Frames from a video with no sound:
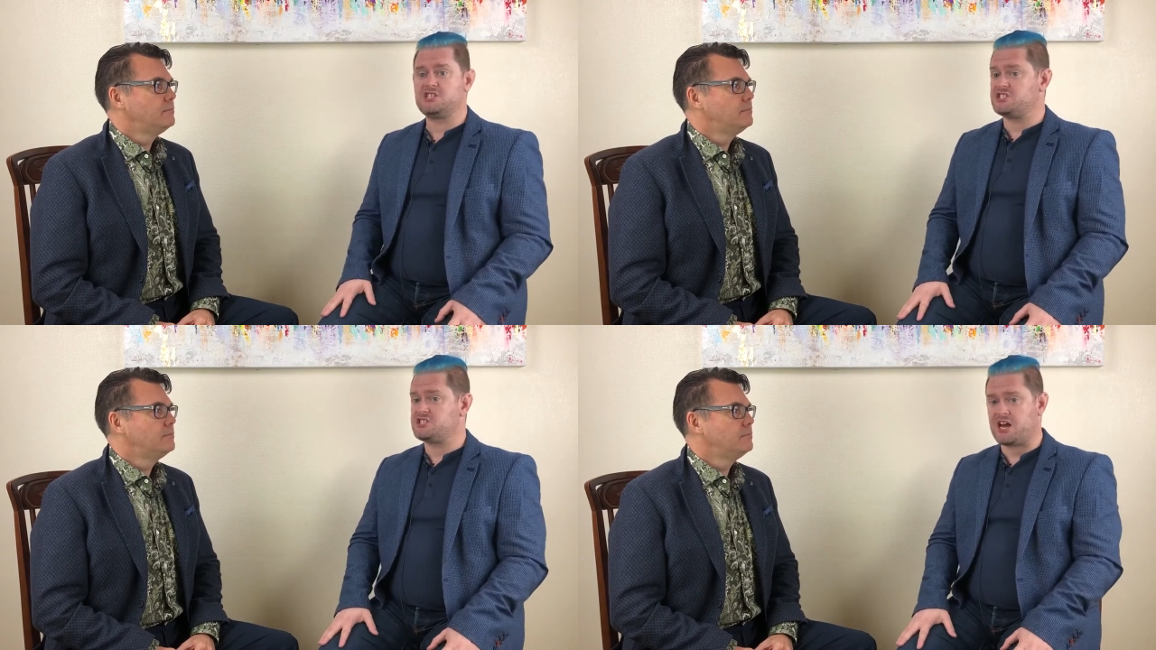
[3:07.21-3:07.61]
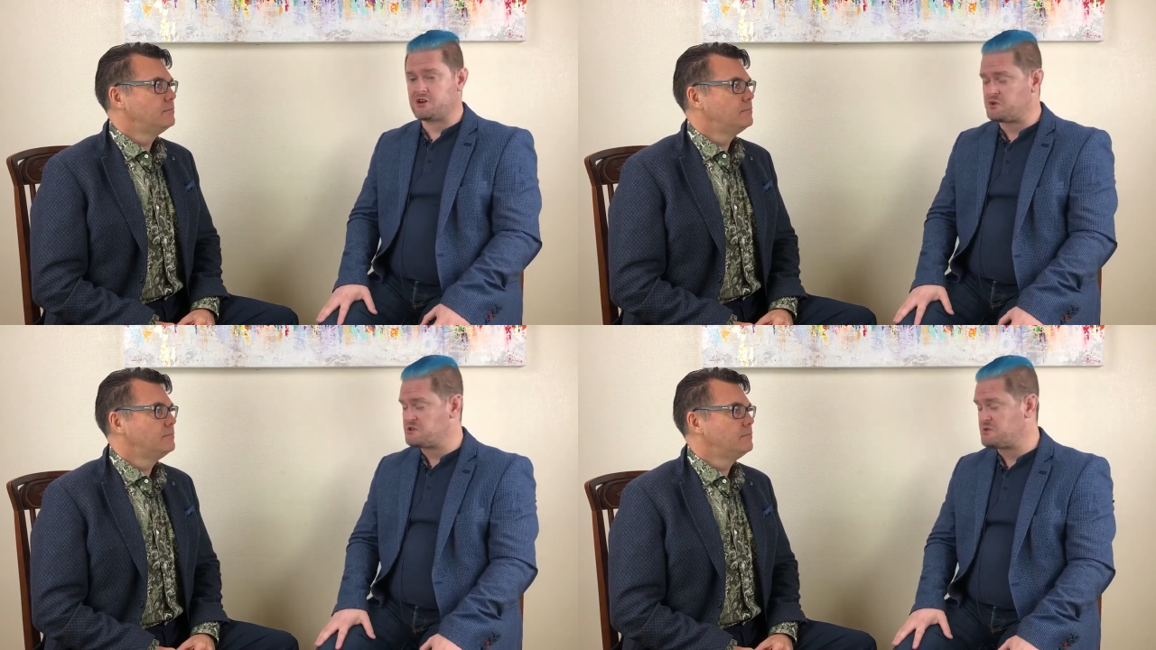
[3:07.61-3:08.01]
Speaker 1: She's
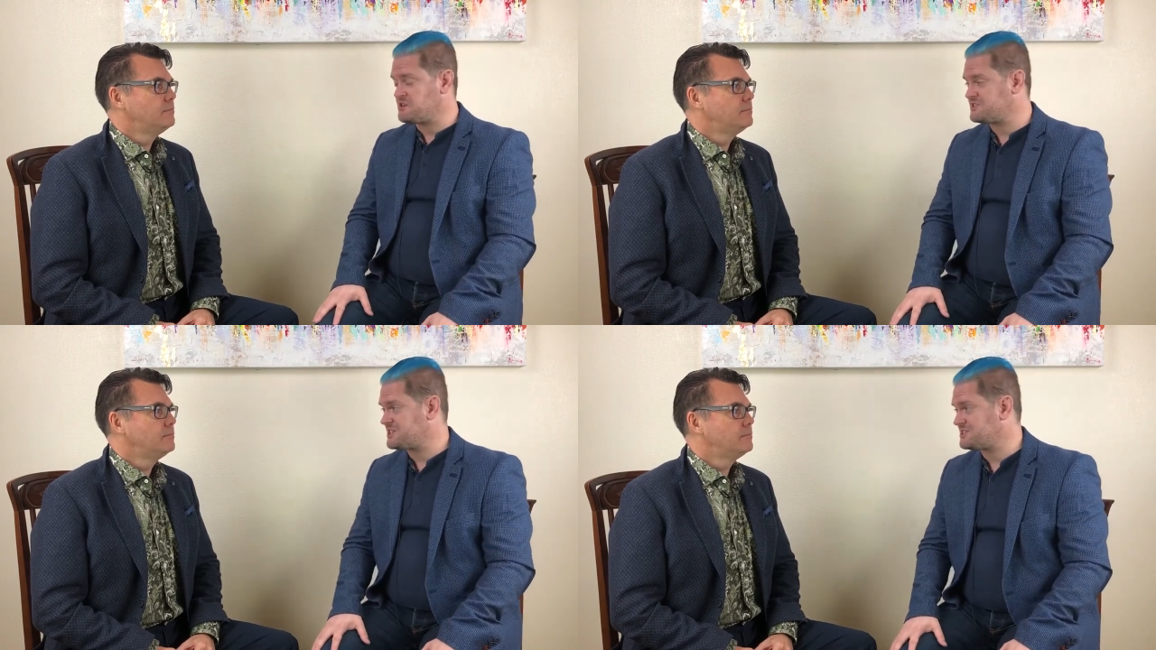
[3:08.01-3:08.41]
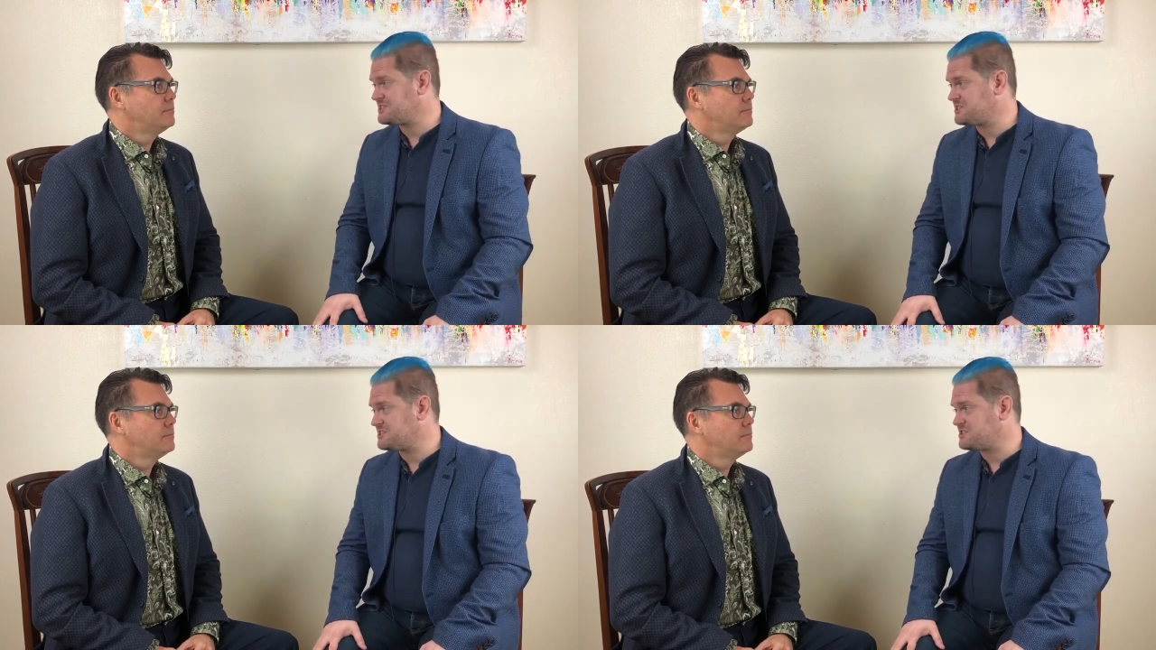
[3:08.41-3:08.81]
not going to marriage
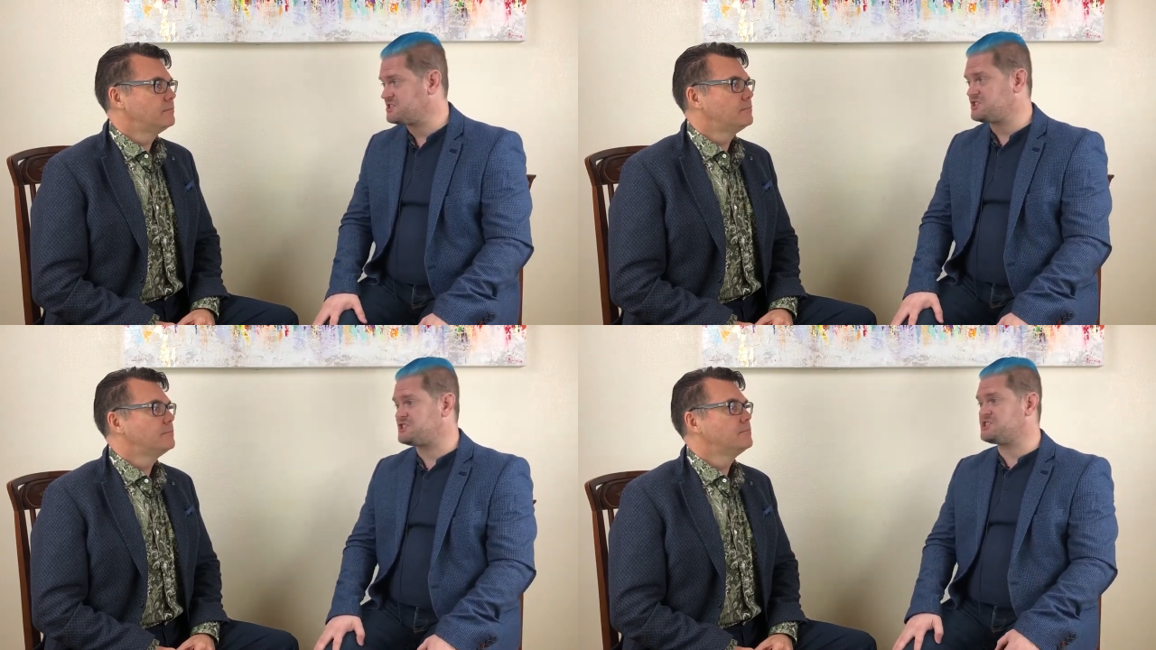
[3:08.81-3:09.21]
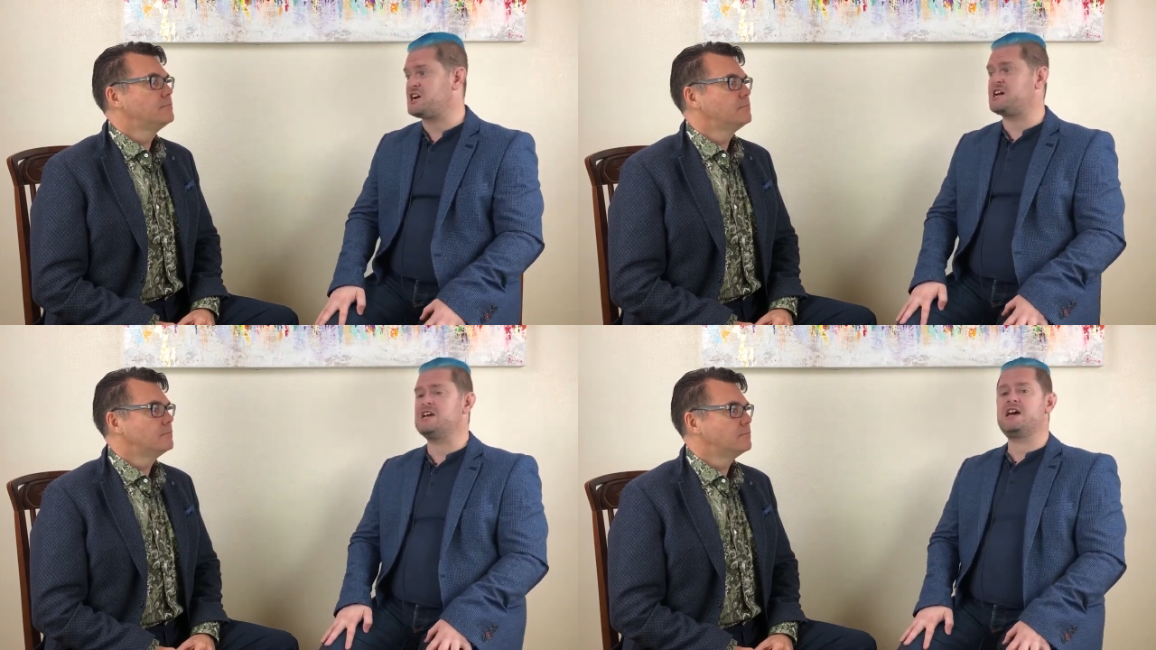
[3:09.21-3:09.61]
agencies. She's
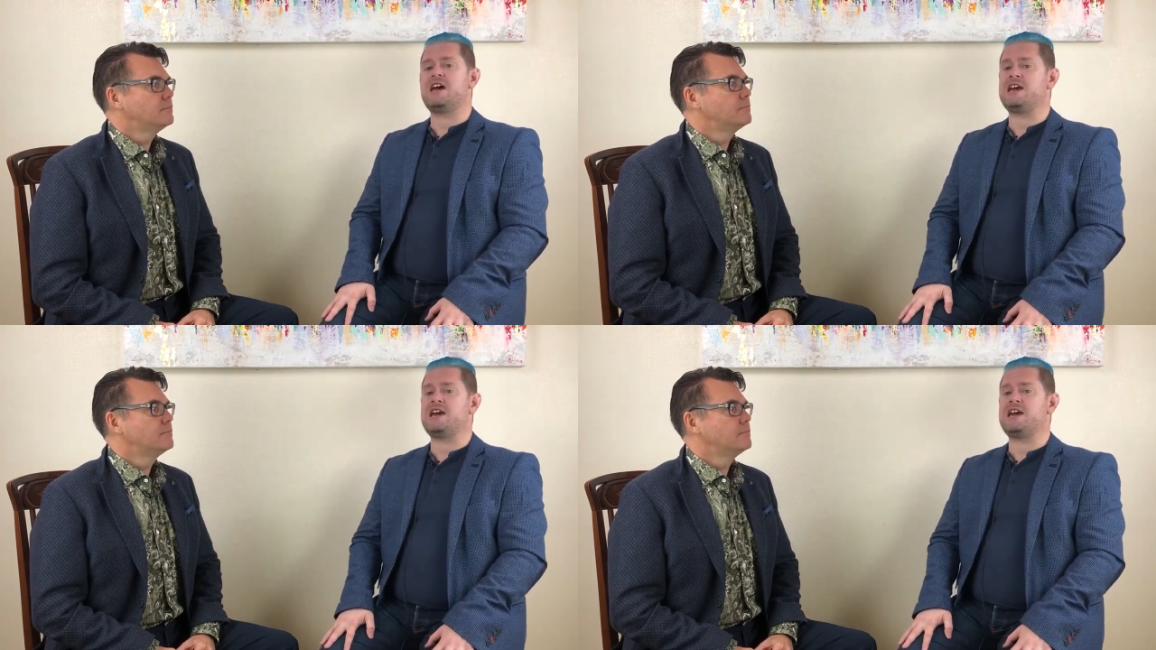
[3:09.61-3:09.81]
not